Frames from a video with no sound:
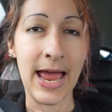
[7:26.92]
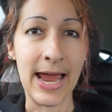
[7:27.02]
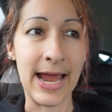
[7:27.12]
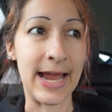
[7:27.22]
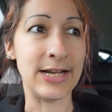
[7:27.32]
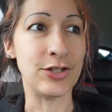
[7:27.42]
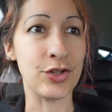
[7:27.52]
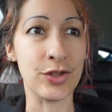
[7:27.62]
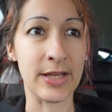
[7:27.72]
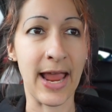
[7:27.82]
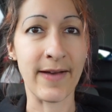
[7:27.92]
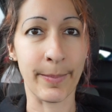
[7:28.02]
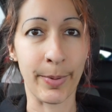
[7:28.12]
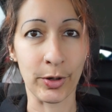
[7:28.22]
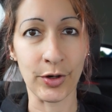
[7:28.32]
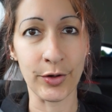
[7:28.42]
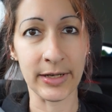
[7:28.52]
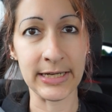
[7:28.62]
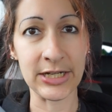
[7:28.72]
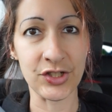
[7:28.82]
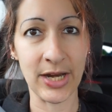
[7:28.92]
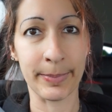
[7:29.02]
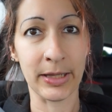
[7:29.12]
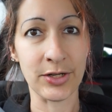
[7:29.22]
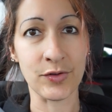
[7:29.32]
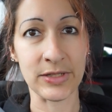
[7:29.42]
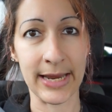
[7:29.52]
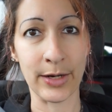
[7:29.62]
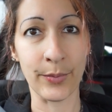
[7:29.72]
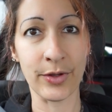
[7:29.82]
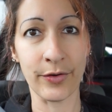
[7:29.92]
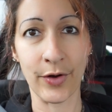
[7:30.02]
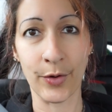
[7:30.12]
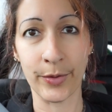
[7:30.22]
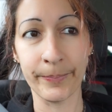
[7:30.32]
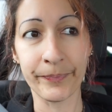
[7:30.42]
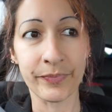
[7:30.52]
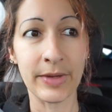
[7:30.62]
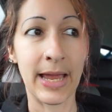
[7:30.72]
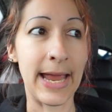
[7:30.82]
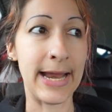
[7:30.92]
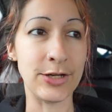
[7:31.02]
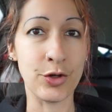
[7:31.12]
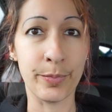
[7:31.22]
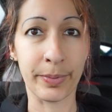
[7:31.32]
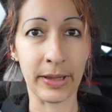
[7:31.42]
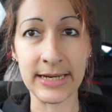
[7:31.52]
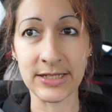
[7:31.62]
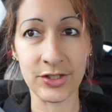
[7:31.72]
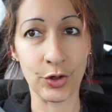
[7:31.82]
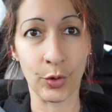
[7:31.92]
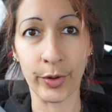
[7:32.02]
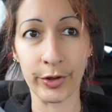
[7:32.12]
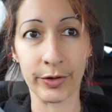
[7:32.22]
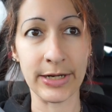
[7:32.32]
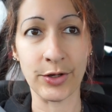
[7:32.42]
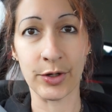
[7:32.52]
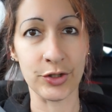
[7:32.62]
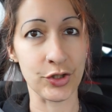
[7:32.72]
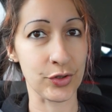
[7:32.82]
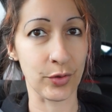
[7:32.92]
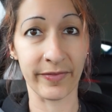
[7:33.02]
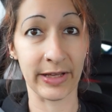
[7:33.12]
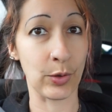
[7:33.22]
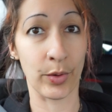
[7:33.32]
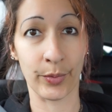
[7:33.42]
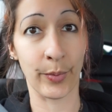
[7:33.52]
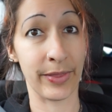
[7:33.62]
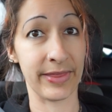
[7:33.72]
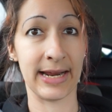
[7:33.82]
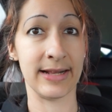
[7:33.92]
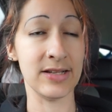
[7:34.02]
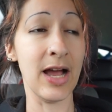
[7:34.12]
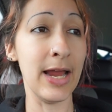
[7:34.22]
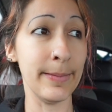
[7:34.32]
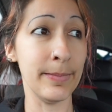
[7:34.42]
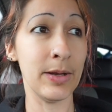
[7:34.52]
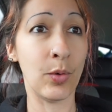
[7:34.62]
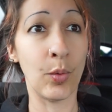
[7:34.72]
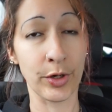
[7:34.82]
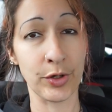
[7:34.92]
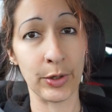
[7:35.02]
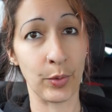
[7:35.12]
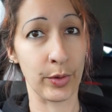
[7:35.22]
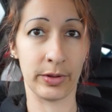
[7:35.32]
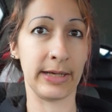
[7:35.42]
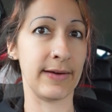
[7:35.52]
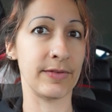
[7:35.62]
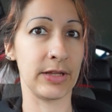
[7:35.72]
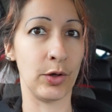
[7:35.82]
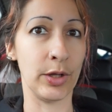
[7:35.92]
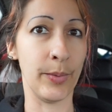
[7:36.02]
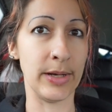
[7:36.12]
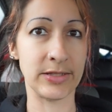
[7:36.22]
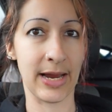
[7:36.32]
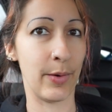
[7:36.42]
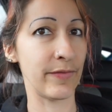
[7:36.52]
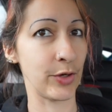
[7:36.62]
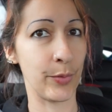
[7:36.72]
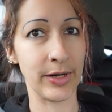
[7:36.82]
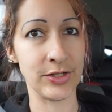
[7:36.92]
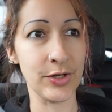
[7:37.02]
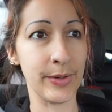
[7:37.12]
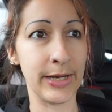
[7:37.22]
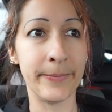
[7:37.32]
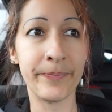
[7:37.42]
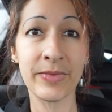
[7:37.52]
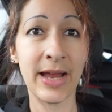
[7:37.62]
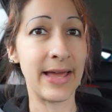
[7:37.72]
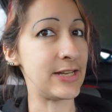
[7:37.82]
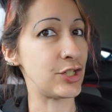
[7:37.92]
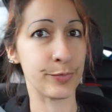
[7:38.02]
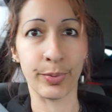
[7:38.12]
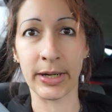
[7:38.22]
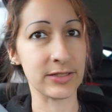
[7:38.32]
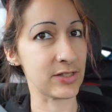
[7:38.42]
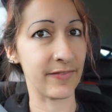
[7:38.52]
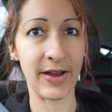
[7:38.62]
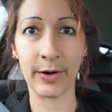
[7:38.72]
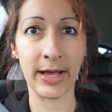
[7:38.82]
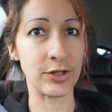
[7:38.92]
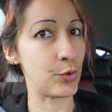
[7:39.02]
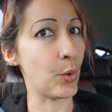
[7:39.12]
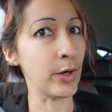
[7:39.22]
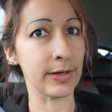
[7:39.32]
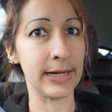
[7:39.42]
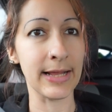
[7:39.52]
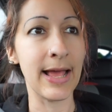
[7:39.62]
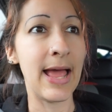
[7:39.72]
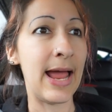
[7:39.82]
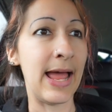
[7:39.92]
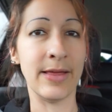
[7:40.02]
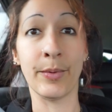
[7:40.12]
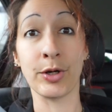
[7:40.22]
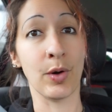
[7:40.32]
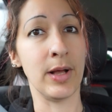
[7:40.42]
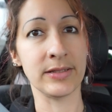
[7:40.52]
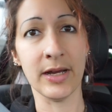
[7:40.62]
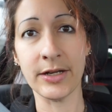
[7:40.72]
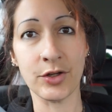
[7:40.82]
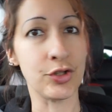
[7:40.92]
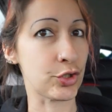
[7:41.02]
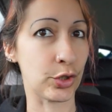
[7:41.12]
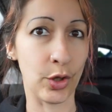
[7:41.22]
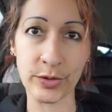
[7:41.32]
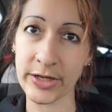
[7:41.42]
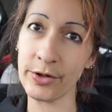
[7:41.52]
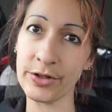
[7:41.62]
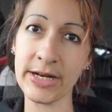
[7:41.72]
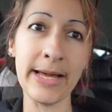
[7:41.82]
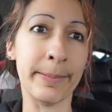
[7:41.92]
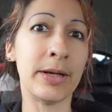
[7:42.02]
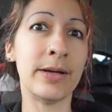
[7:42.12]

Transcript: And they have a barcode on each table and you scan it with your phone and you place your order, and you can just sort of like order one thing at a time, or you can order like everything all at once, however you want to do it. And they just bring stuff out as you order it. And then when you're all done, you just close out your tab.